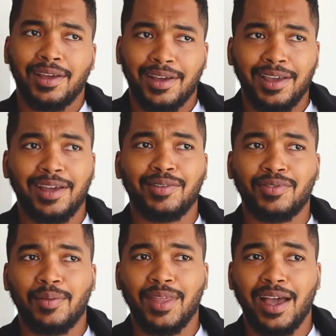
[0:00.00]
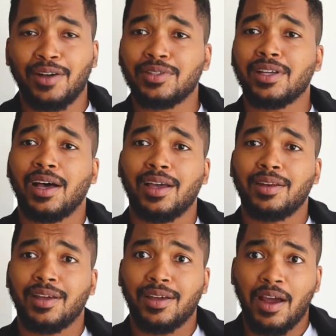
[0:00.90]
again, from the outside,
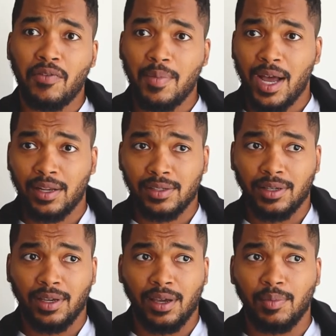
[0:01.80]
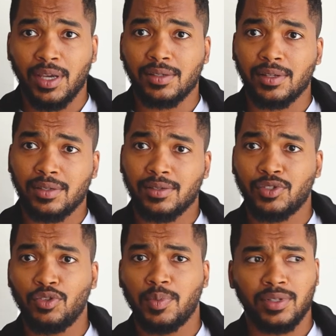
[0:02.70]
everybody's looking at me as this
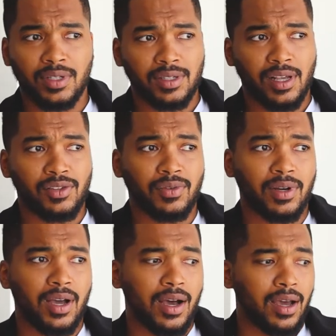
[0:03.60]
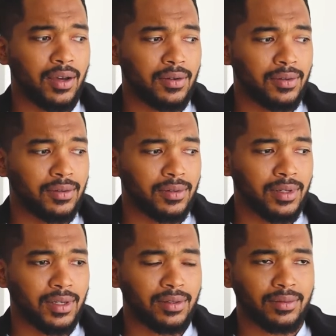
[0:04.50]
super successful guy who, you
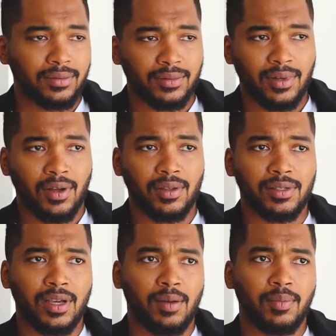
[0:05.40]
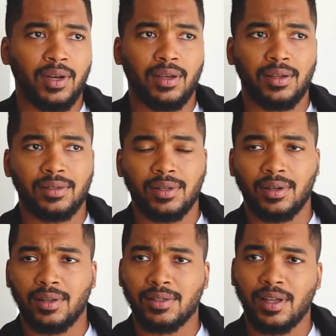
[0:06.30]
know, all these companies and
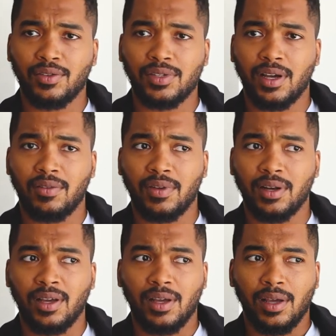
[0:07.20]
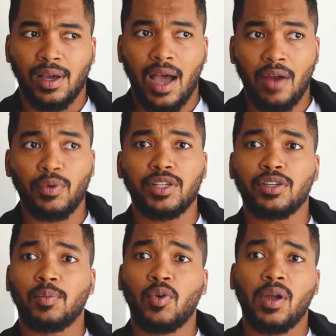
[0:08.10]
all this other stuff. And I reached
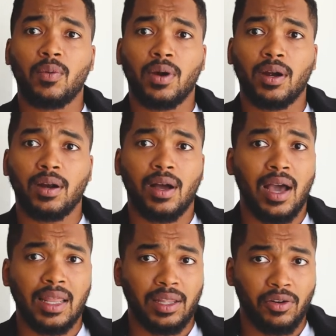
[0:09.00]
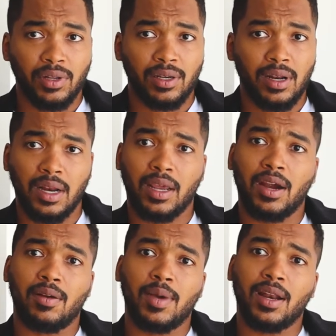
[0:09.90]
a point where I literally didn't
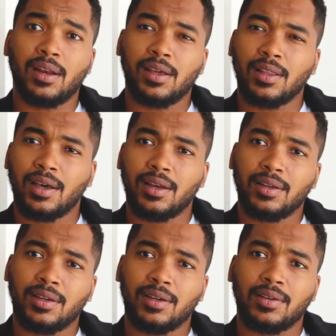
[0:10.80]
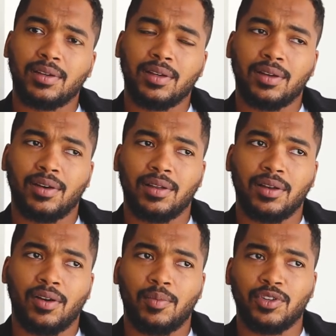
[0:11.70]
care about any of that. You know, it
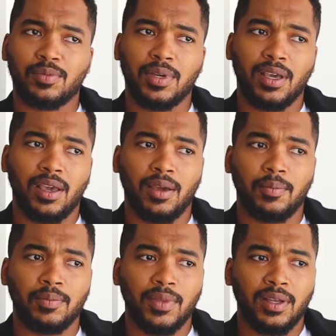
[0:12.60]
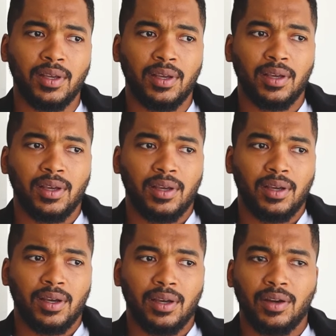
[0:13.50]
almost became
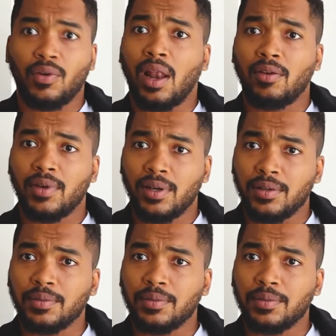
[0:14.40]
irrelevant